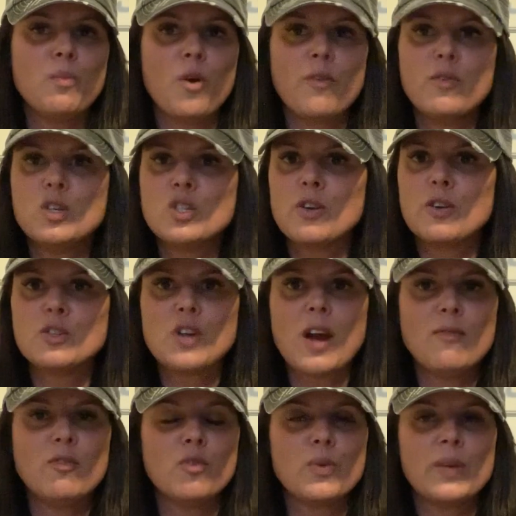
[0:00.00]
more future
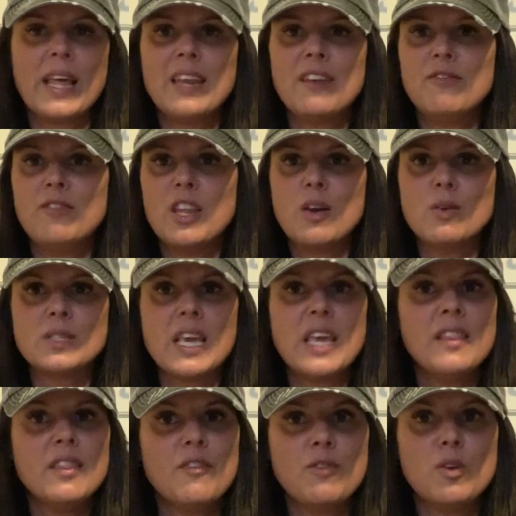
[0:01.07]
travel related videos
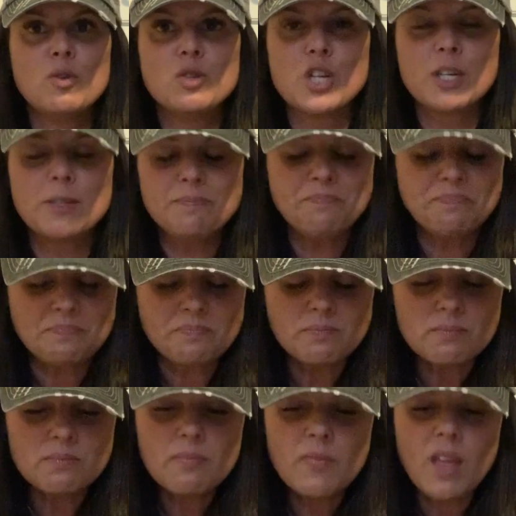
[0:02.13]
in the future
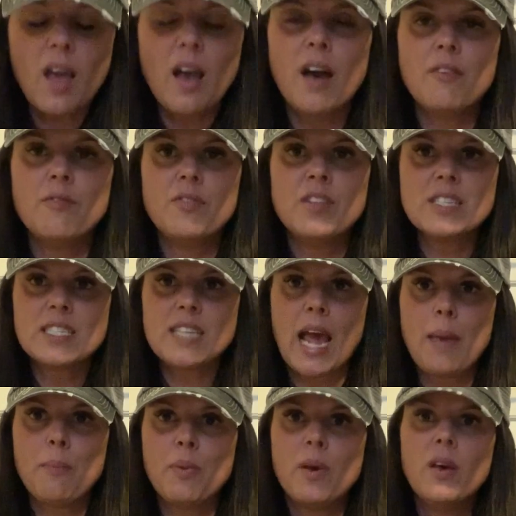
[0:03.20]
of this
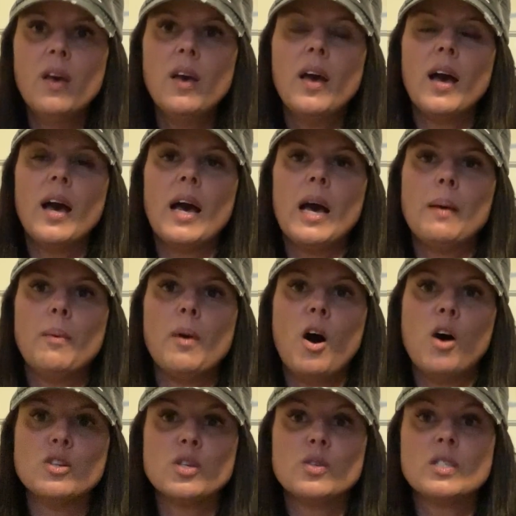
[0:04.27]
type.
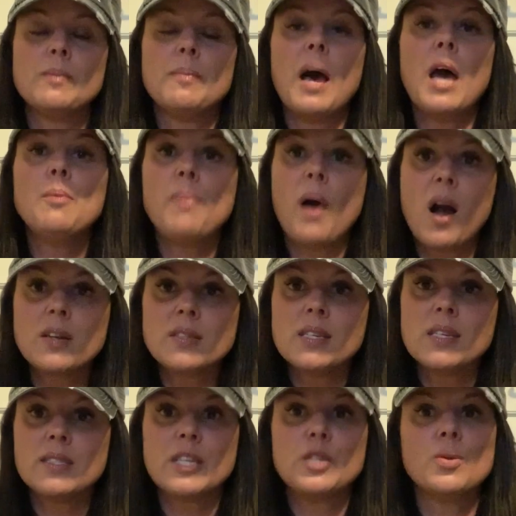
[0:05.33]
Also some
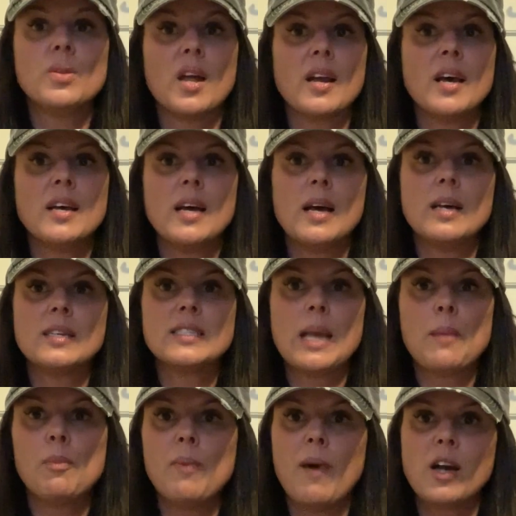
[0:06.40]
unboxings. I do a lot of
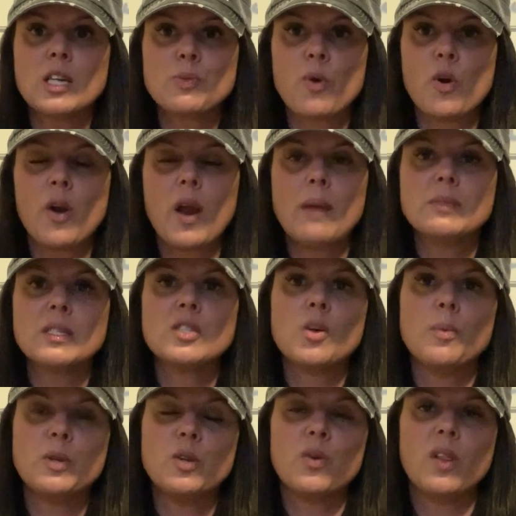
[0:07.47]
sample box programs, and so
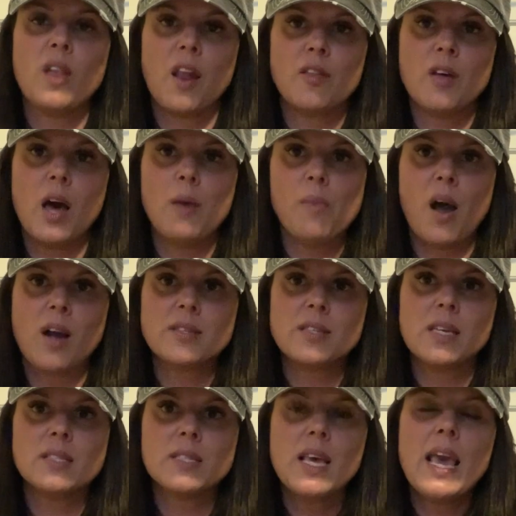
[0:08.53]
I'll be doing a lot of the
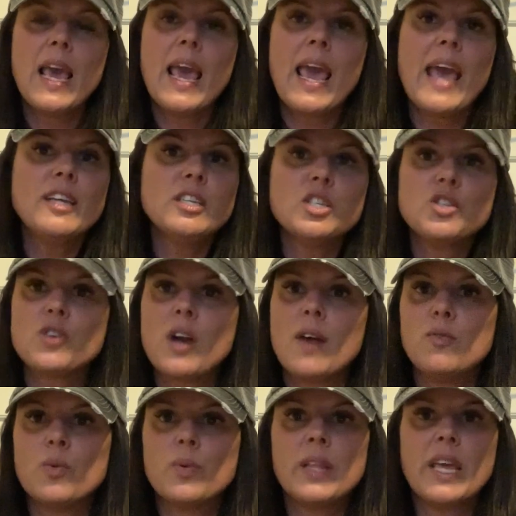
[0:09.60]
unboxings and just
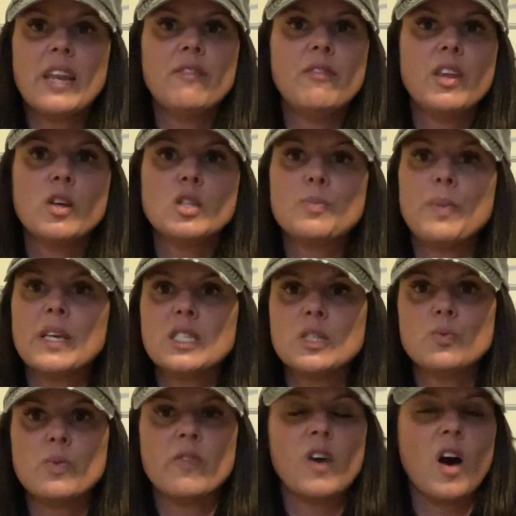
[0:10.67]
travel related videos,
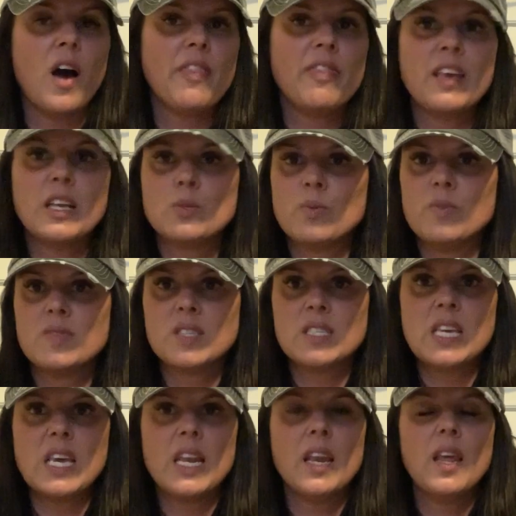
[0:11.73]
places we've gone, things we've
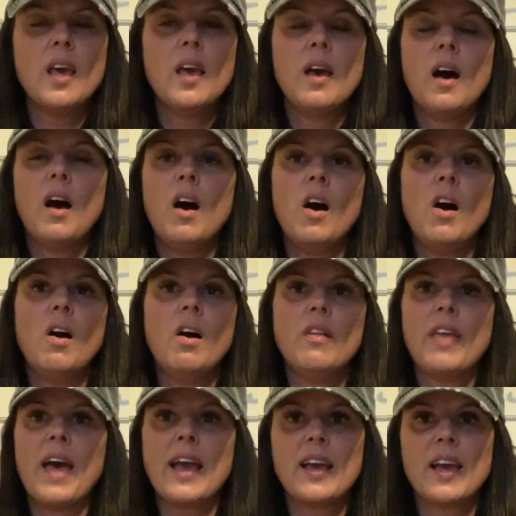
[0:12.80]
seen,
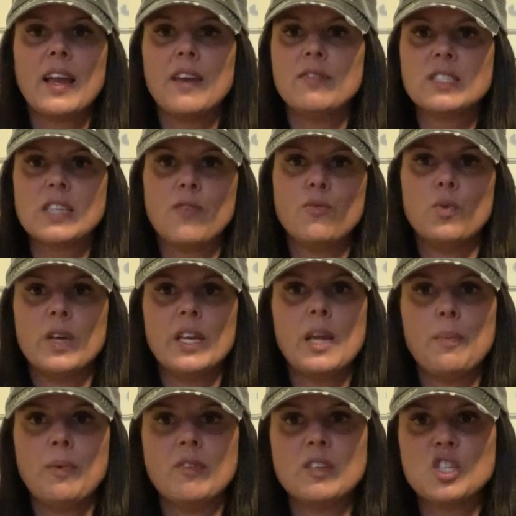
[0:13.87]
all that kind of stuff will end
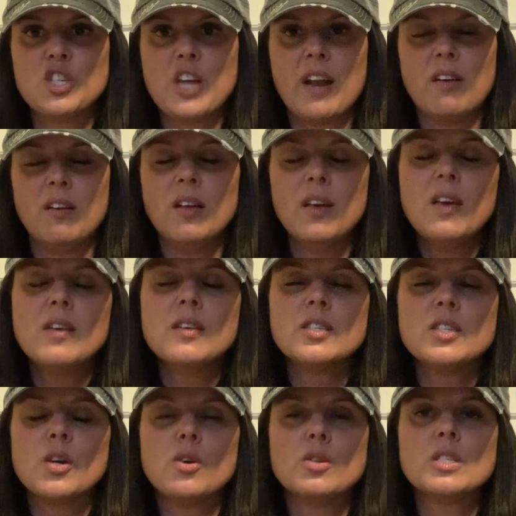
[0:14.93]
up in this channel.
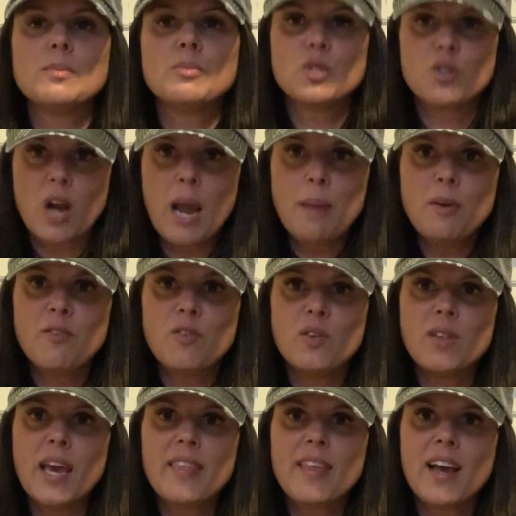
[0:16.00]
So subscribe if you
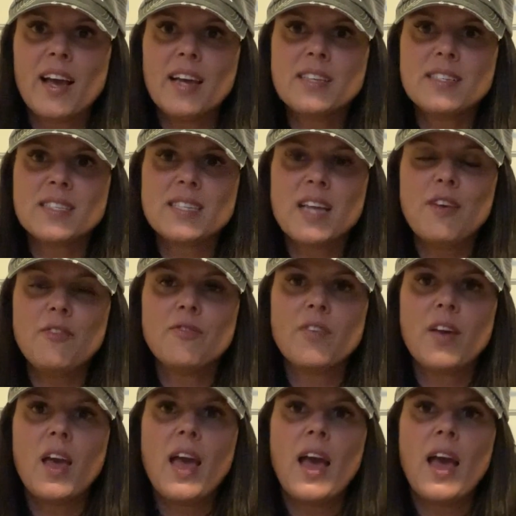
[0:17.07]
like that kind of stuff.